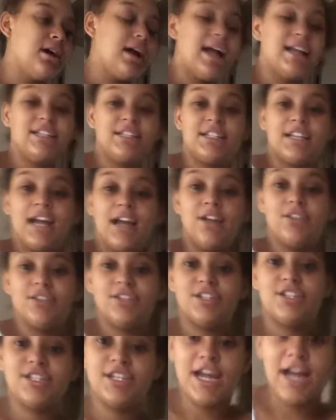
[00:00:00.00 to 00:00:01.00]
I just got out
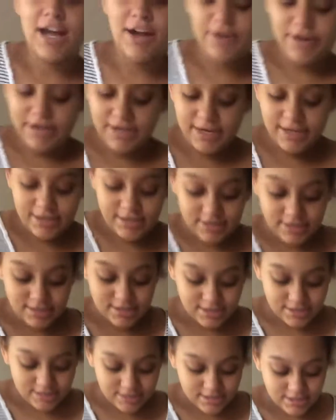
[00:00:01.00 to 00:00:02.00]
the shower
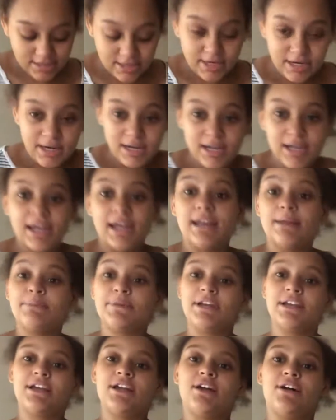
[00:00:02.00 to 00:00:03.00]
and I'm
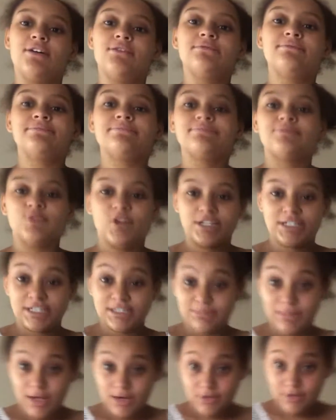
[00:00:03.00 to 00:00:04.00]
gonna go wash these
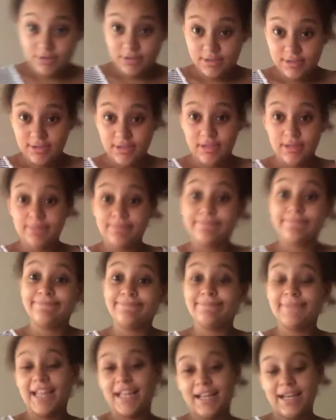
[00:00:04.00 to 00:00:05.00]
bottles.
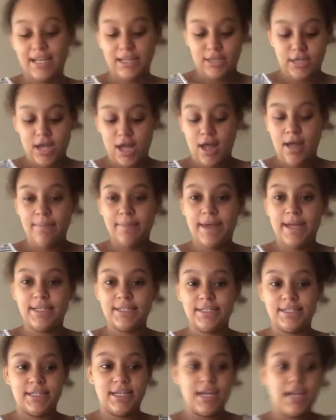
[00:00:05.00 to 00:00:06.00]
Yeah. And I look a hot
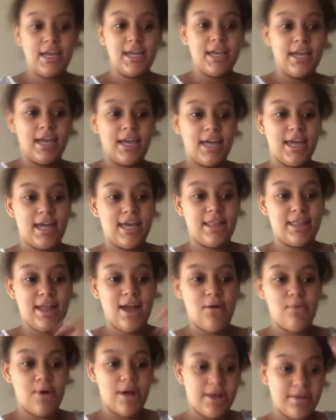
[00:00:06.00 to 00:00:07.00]
mess. And
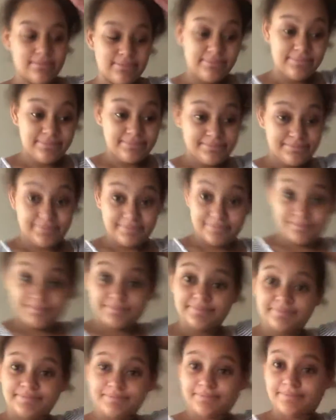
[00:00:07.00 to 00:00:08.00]
now what? Oh
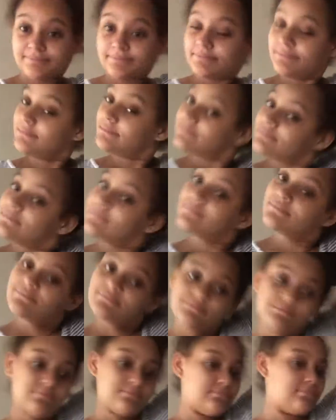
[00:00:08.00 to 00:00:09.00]
yeah, her nap was
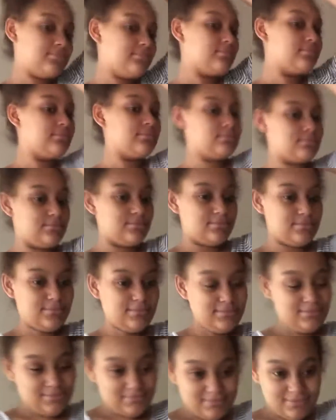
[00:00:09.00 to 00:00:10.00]
you know, perfect.
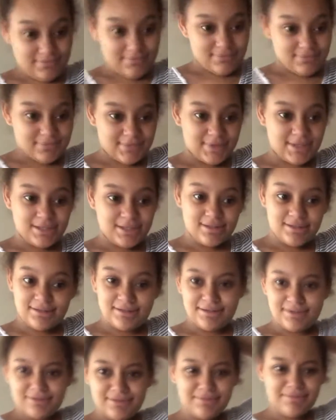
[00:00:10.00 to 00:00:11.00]
So, so your night
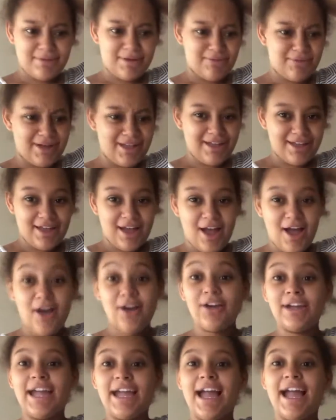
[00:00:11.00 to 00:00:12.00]
perfect. My what? Your
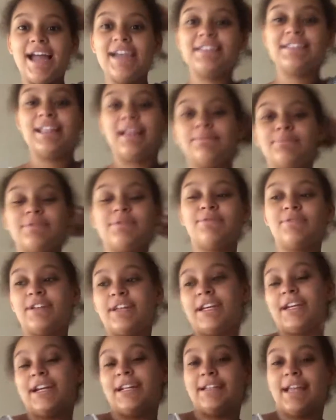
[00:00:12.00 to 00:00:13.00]
night. Oh yeah, I slept
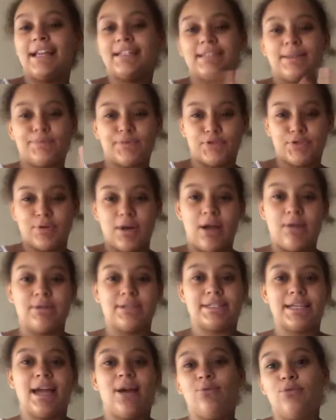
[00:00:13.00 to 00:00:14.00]
really good. I slept for two
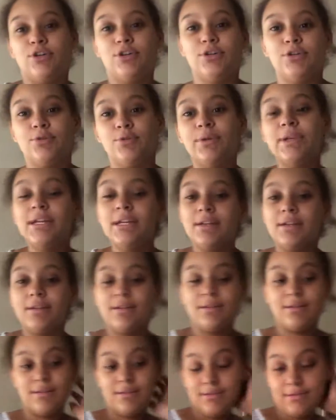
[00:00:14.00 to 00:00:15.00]
hours. Yeah, woohoo. Mm.
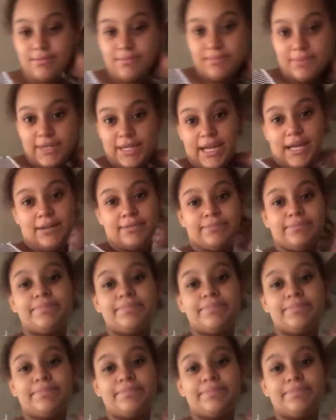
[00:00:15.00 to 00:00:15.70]
So yeah.